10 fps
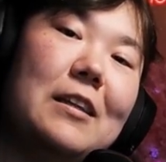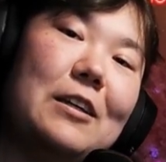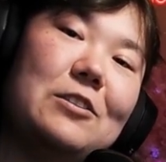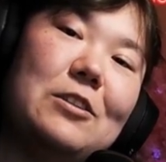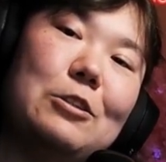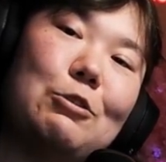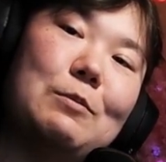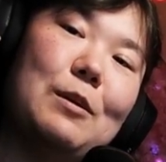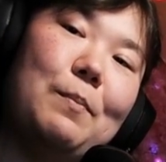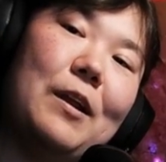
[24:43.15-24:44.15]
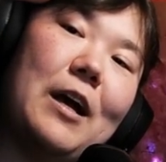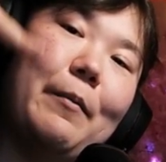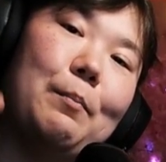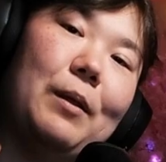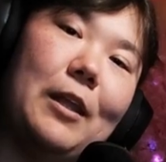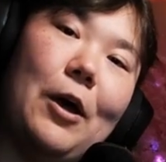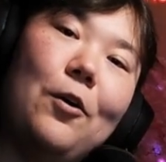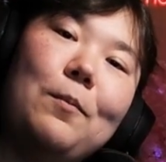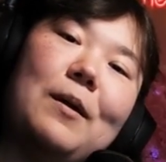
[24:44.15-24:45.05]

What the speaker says: Link is in the description and pinned comment below.